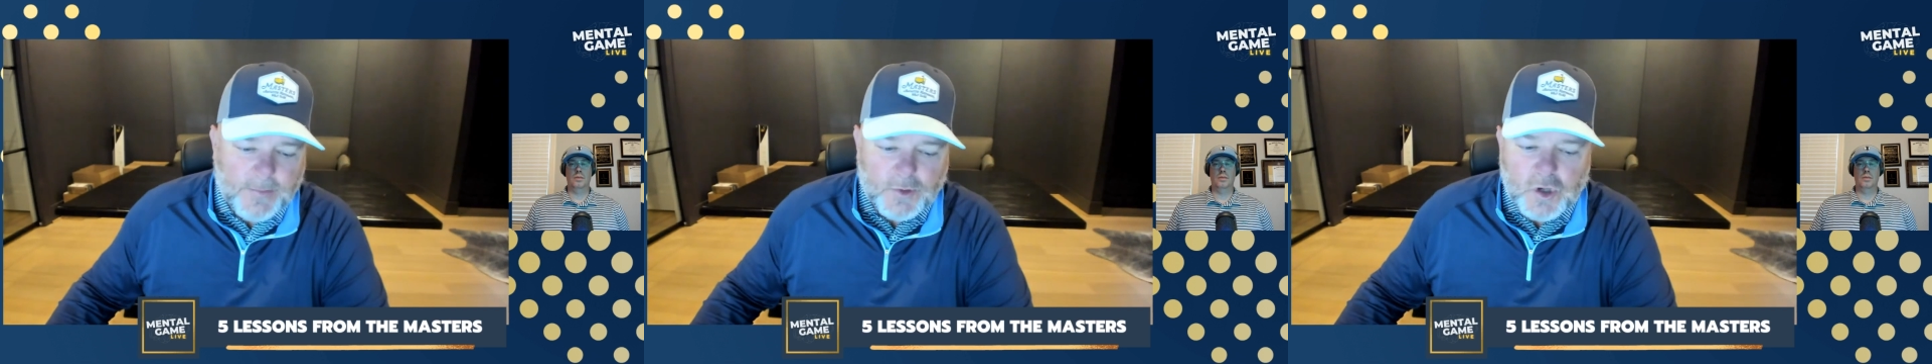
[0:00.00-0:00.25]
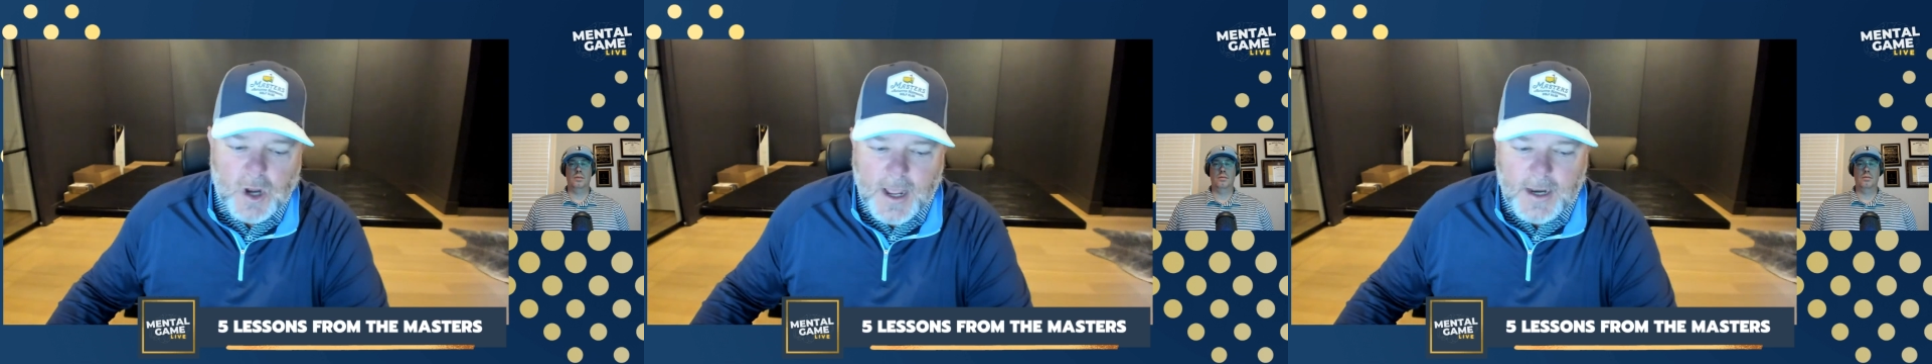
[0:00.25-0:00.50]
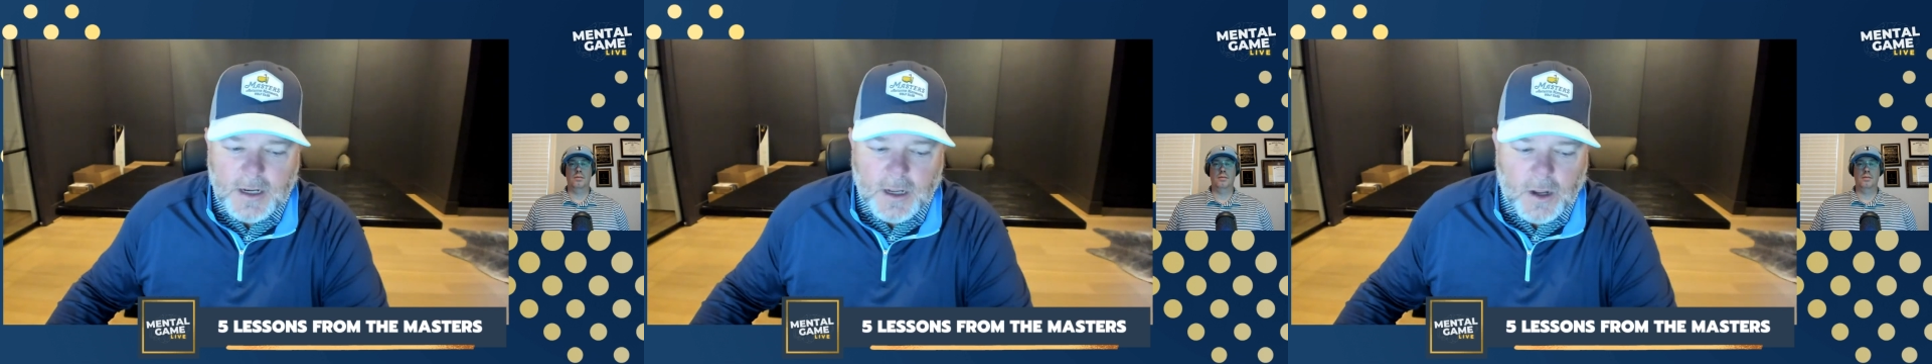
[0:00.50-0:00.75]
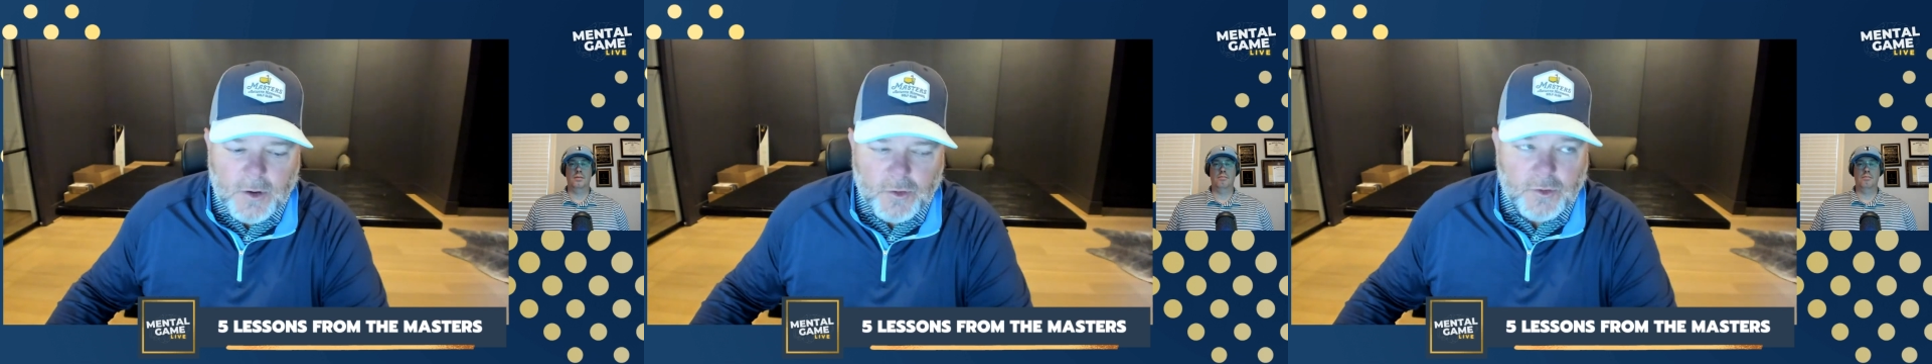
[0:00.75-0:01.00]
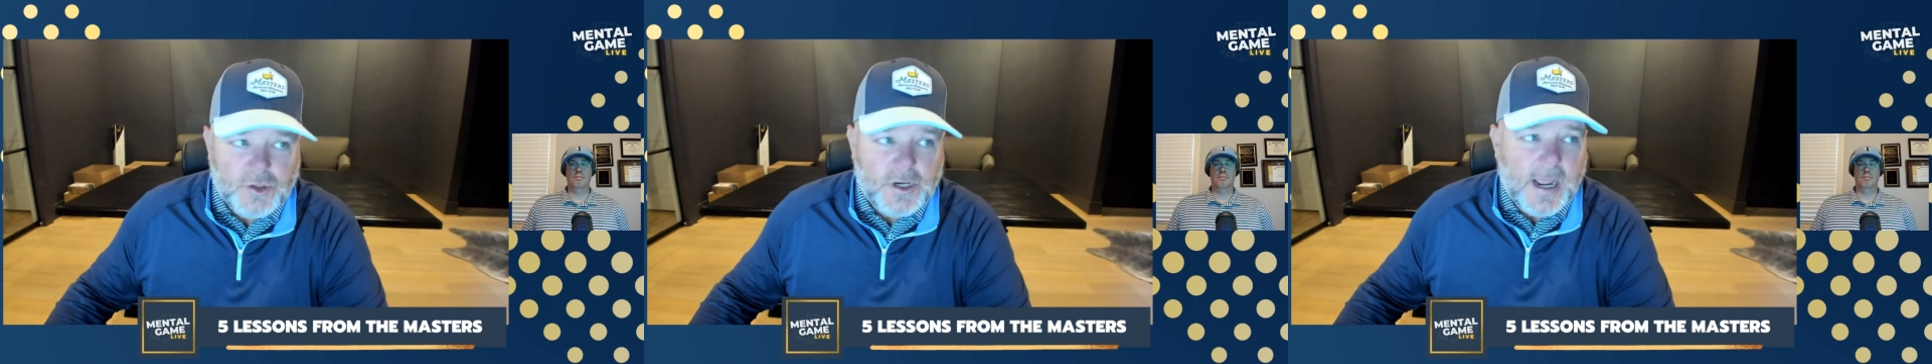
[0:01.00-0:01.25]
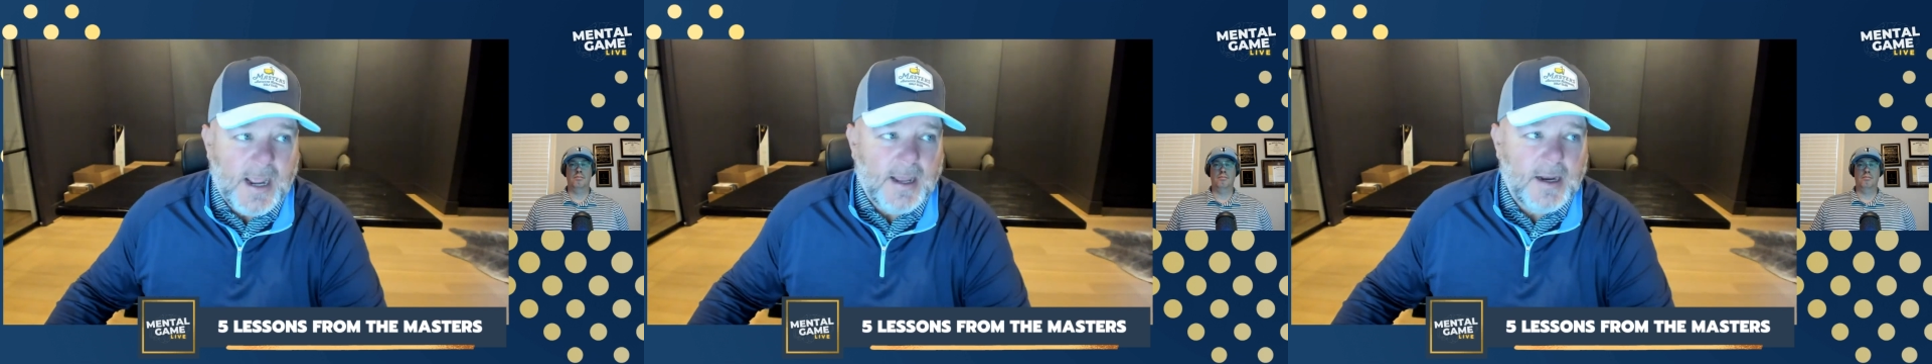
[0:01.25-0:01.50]
I'm trying to
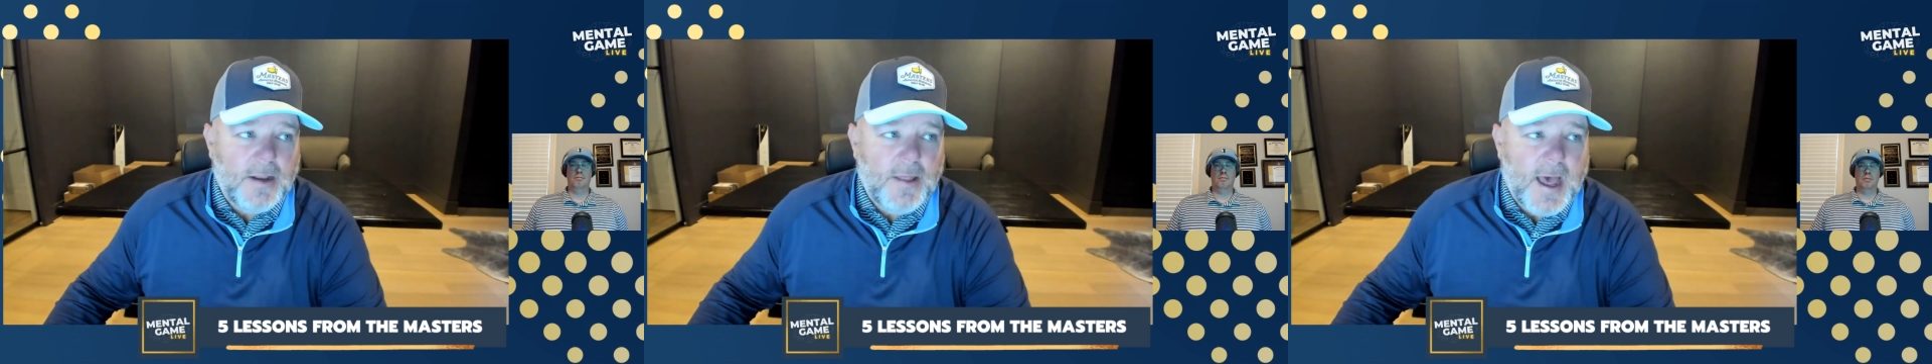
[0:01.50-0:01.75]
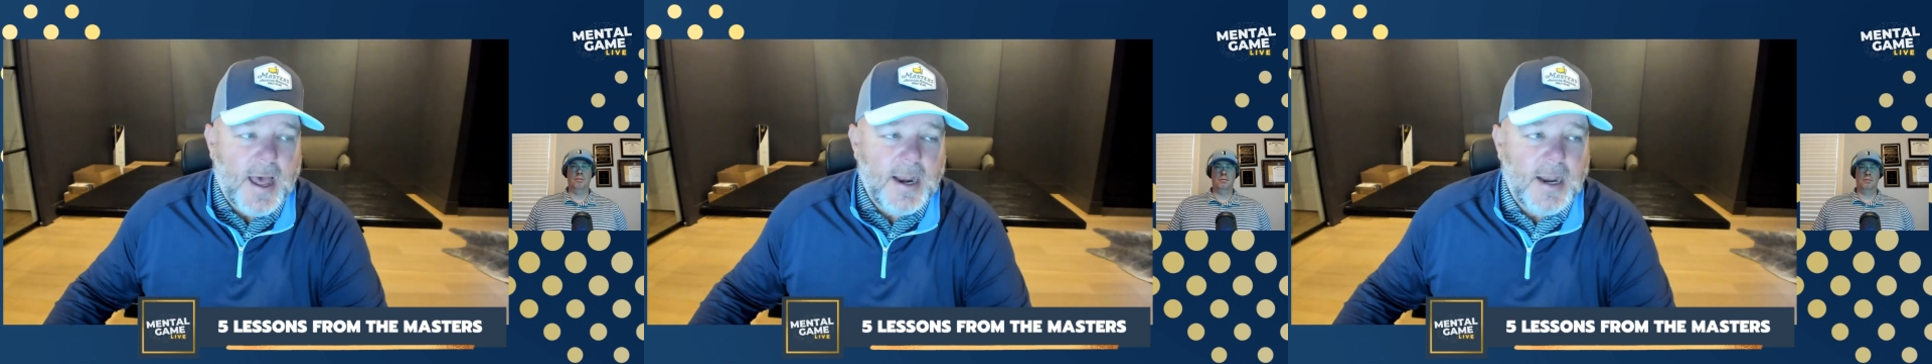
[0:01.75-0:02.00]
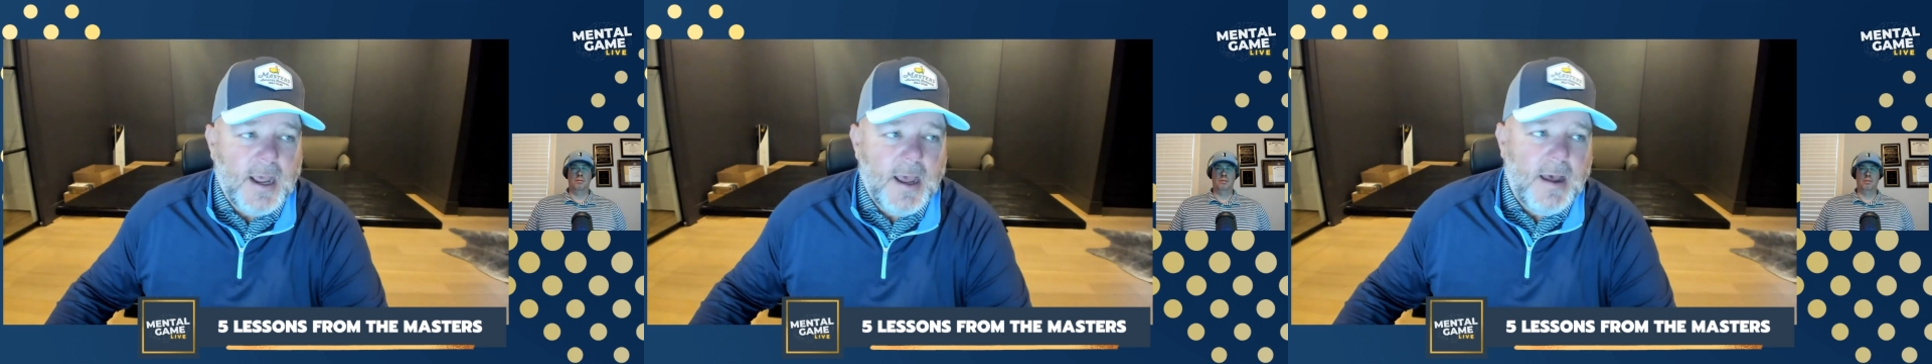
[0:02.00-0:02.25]
understand that